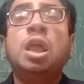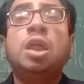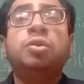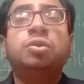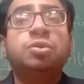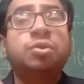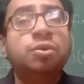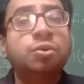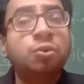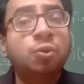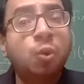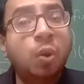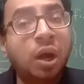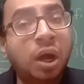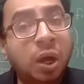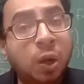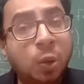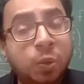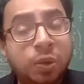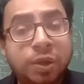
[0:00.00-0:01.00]

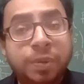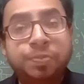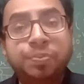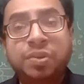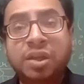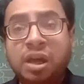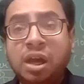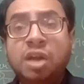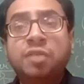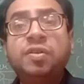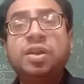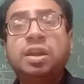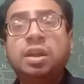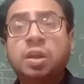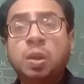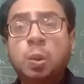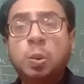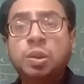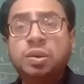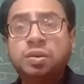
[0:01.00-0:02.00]
throughout. Are we
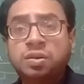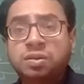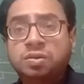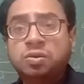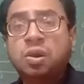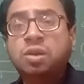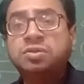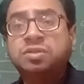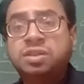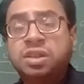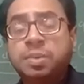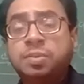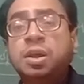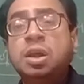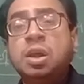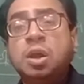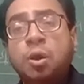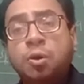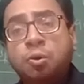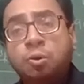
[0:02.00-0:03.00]
clear with this
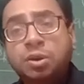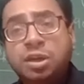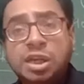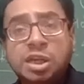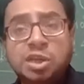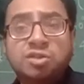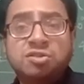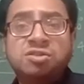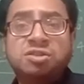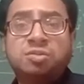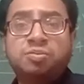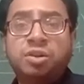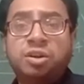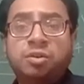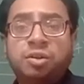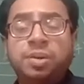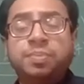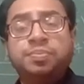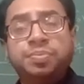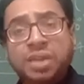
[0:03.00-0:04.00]
concept? Rotational
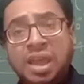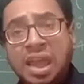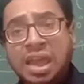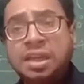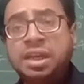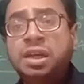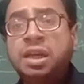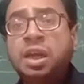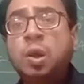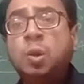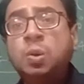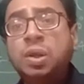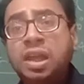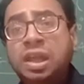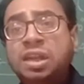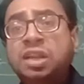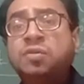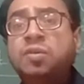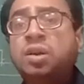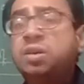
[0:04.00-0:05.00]
symmetry. Any doubt
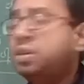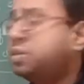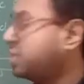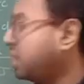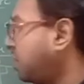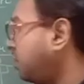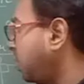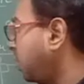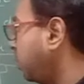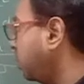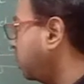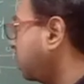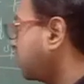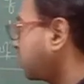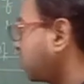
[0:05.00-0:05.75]
anyone is having with this